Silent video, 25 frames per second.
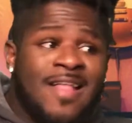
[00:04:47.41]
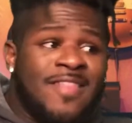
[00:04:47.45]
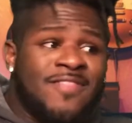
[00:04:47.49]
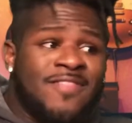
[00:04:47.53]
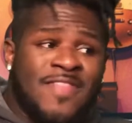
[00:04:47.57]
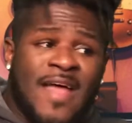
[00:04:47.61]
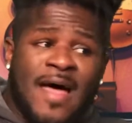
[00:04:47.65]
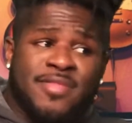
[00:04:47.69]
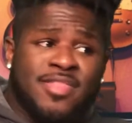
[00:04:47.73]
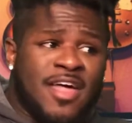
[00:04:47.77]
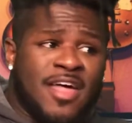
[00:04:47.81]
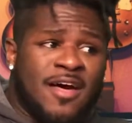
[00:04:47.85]

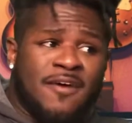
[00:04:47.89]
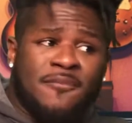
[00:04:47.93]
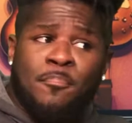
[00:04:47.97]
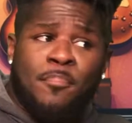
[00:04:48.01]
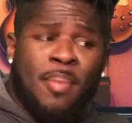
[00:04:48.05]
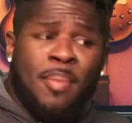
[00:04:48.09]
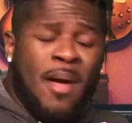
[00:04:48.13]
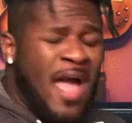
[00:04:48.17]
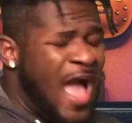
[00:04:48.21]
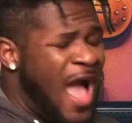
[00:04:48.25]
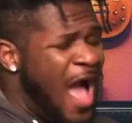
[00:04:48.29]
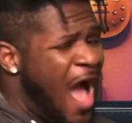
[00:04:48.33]
That's a
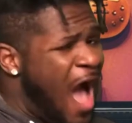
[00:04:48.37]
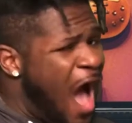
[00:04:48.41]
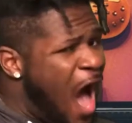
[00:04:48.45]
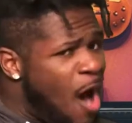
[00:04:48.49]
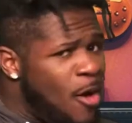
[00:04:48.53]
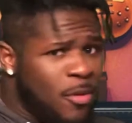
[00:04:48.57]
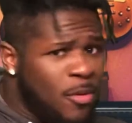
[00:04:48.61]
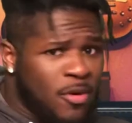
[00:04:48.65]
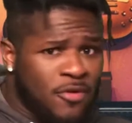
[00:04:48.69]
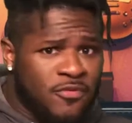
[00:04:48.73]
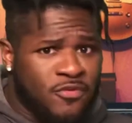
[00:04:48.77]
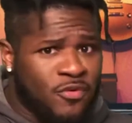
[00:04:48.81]

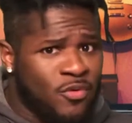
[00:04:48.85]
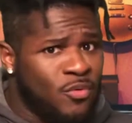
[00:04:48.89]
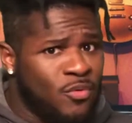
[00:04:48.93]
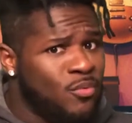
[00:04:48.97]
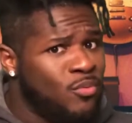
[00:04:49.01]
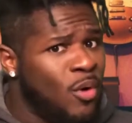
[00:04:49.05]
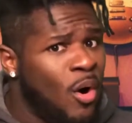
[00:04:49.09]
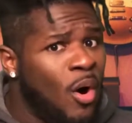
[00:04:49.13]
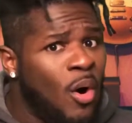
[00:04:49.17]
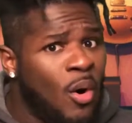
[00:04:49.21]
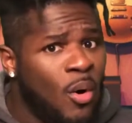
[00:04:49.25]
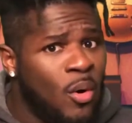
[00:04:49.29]
powerful
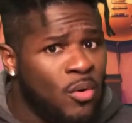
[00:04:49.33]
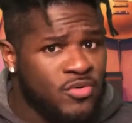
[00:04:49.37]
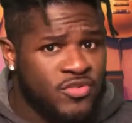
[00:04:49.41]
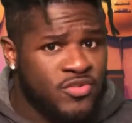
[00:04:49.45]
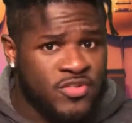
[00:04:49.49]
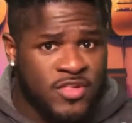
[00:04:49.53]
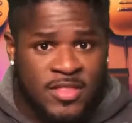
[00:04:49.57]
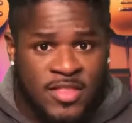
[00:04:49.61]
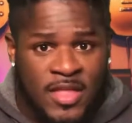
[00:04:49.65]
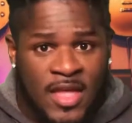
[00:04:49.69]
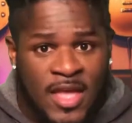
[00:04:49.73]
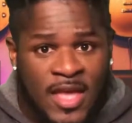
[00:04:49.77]
role
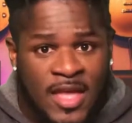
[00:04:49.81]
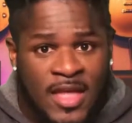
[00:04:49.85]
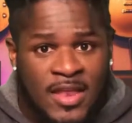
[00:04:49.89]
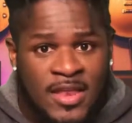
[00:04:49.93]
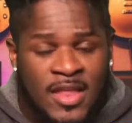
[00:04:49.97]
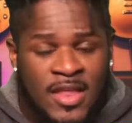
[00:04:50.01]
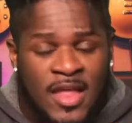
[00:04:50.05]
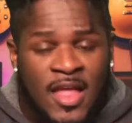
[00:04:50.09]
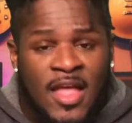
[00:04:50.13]
she's in.